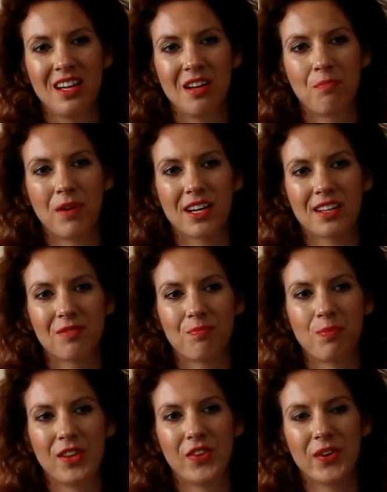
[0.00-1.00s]

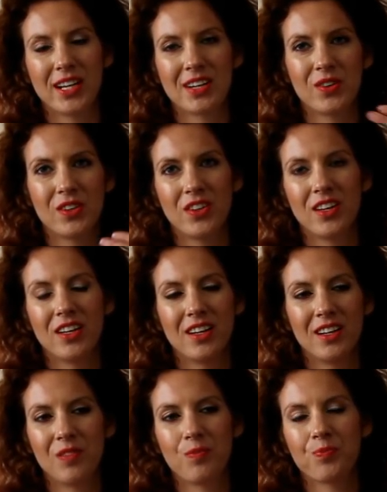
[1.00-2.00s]
bothering all
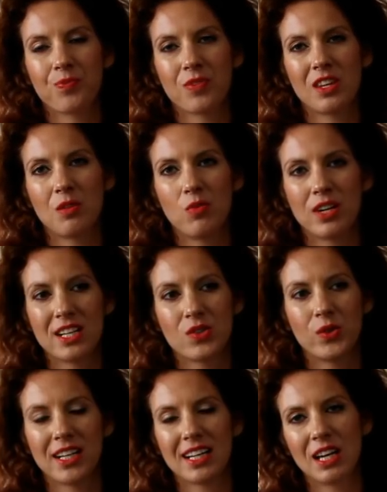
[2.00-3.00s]
the
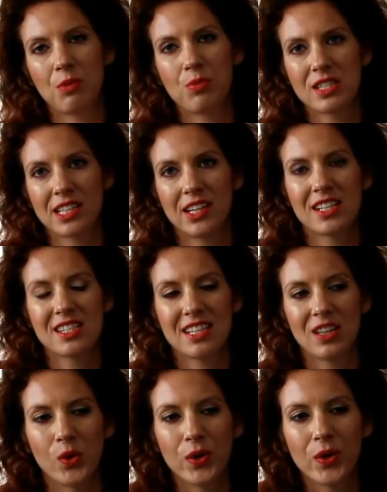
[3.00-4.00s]
monitoring cables that are
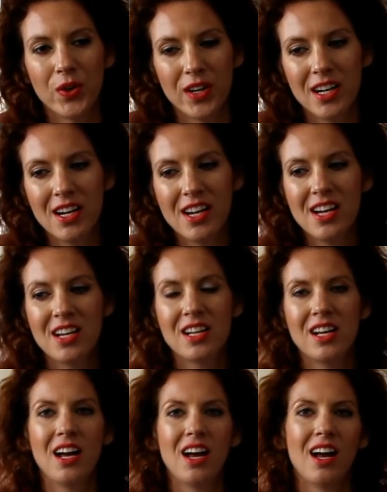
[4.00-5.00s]
still on her.
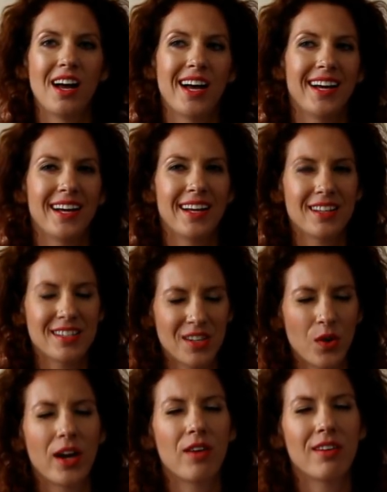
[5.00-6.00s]

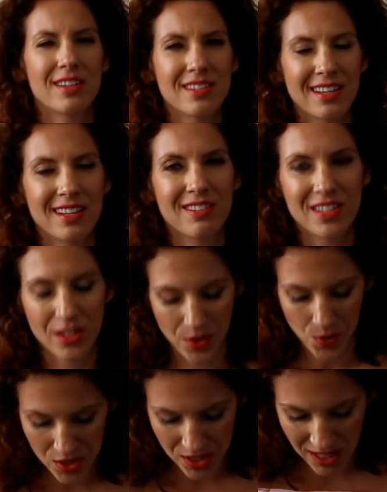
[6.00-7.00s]
So it was a
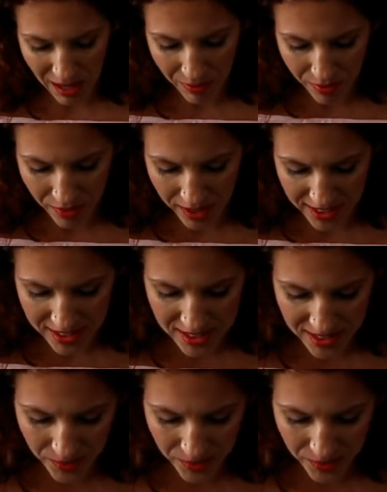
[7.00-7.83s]
huge step for us.